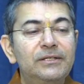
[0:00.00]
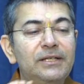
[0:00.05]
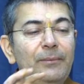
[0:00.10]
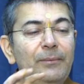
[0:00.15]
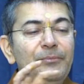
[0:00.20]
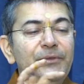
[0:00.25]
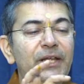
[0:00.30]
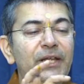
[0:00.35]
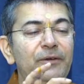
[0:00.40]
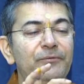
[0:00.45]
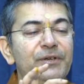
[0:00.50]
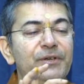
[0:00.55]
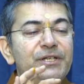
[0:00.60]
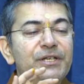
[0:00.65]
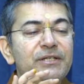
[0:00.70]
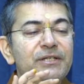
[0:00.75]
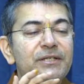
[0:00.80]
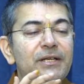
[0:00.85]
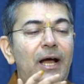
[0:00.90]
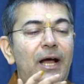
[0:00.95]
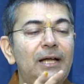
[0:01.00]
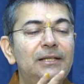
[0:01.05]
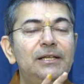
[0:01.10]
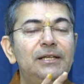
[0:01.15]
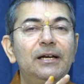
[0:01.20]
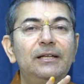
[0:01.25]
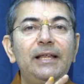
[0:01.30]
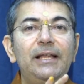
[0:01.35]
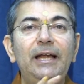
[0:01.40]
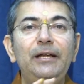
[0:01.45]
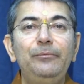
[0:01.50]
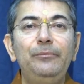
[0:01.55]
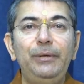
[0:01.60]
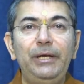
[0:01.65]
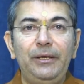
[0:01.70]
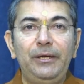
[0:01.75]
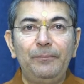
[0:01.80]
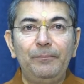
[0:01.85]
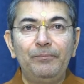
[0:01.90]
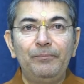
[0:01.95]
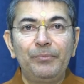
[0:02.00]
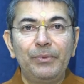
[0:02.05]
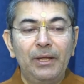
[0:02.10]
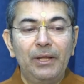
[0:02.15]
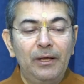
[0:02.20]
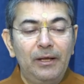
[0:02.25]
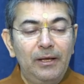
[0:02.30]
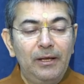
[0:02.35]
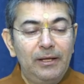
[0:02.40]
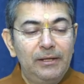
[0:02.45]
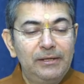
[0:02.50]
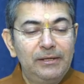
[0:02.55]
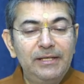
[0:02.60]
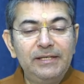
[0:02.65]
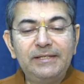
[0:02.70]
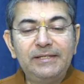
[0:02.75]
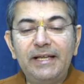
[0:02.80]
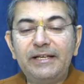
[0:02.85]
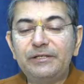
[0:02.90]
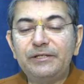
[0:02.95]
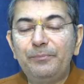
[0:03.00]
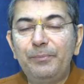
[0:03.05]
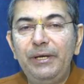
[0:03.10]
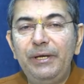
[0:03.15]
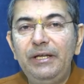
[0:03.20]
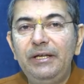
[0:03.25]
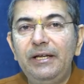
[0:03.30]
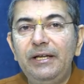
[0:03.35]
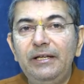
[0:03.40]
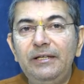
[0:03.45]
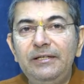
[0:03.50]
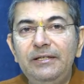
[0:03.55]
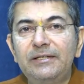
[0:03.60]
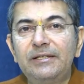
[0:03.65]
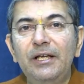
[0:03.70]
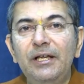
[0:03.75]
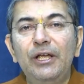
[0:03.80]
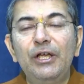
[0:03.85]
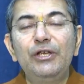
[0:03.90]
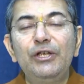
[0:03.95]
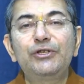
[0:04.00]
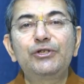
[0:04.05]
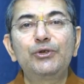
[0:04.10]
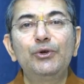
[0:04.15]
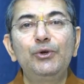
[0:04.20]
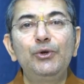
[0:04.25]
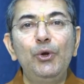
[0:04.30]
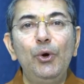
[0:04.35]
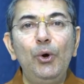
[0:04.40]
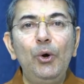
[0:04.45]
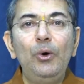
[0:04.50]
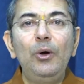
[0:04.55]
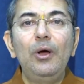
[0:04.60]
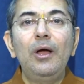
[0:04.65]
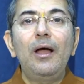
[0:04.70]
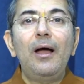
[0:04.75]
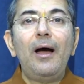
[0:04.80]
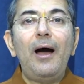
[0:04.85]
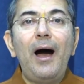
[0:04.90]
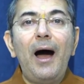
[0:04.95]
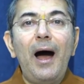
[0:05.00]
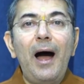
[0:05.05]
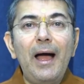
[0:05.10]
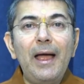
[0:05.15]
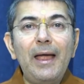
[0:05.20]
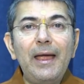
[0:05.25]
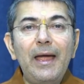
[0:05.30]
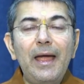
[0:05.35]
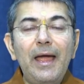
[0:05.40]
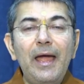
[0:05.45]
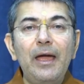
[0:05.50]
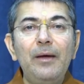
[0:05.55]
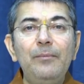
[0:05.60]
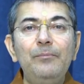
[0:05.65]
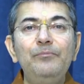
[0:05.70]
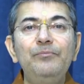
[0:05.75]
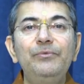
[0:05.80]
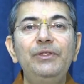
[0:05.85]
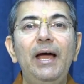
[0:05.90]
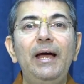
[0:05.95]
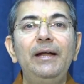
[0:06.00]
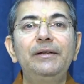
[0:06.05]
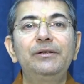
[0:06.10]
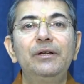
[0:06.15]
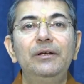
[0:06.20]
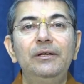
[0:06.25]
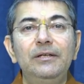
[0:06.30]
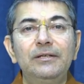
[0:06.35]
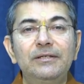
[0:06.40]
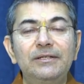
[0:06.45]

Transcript: something which is other than me. This experience is to know I am that